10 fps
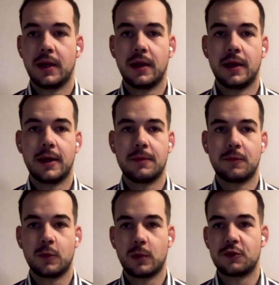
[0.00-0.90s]

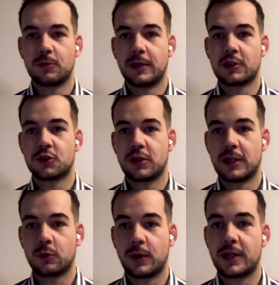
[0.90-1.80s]
We want to make sure
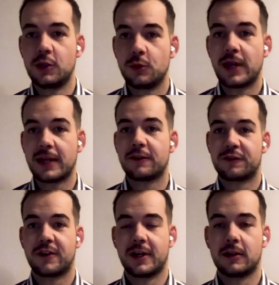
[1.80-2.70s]
that when you get a
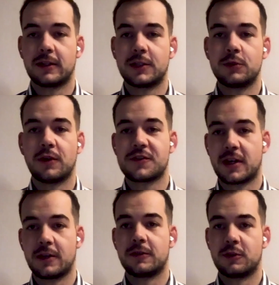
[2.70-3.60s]
file that you have
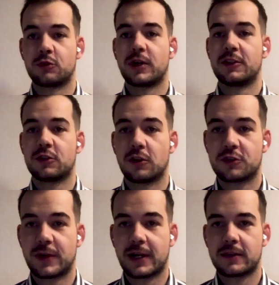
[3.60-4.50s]
signed the right
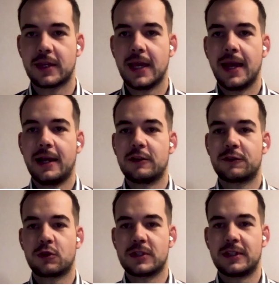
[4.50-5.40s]
contract, and of
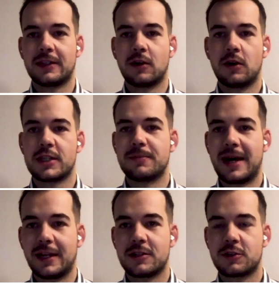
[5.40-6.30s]
course that all is
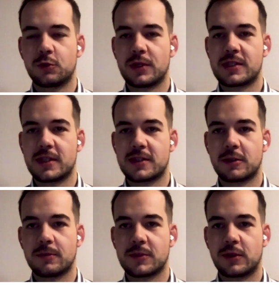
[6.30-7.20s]
managed through a
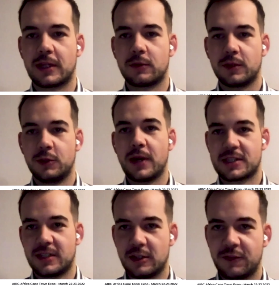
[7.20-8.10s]
system, so that you as
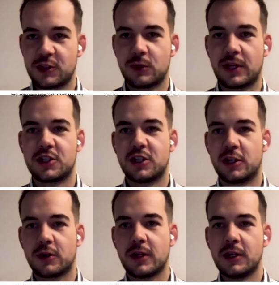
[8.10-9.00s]
an individual
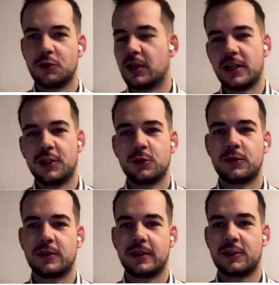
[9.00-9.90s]
engineer do not need to
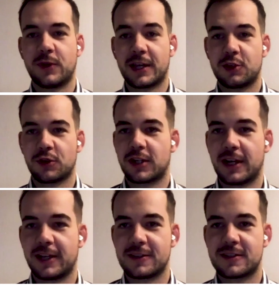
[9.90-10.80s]
track your
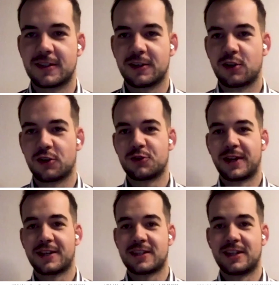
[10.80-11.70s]
client's
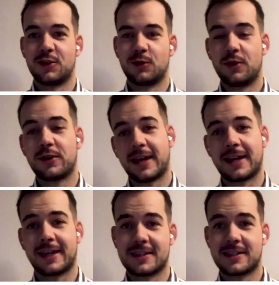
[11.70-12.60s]
contracts and know, okay, I
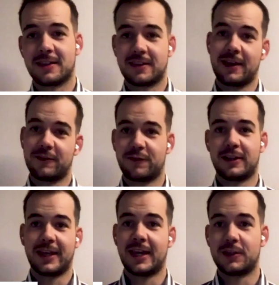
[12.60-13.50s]
can send
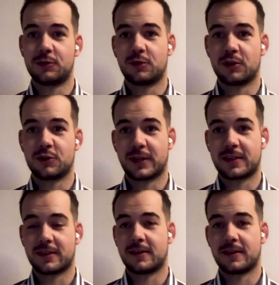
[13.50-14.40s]
file A to
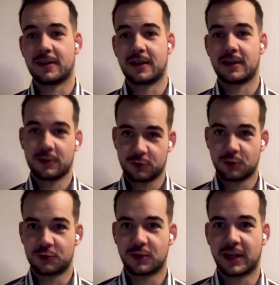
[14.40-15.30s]
contract
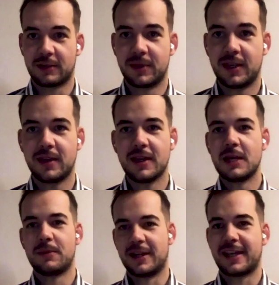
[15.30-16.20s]
to client B,
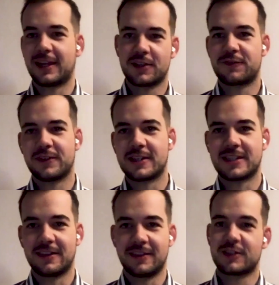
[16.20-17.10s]
but I cannot
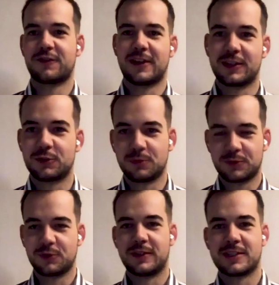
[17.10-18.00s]
send this file to
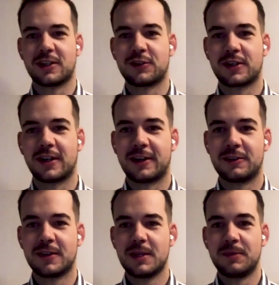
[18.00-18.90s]
this other
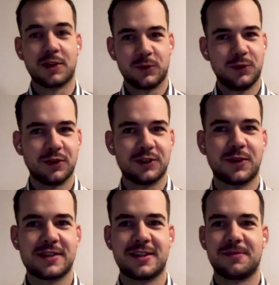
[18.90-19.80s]
client because we do not
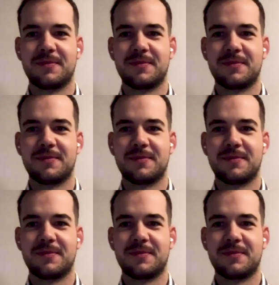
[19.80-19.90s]
trust him.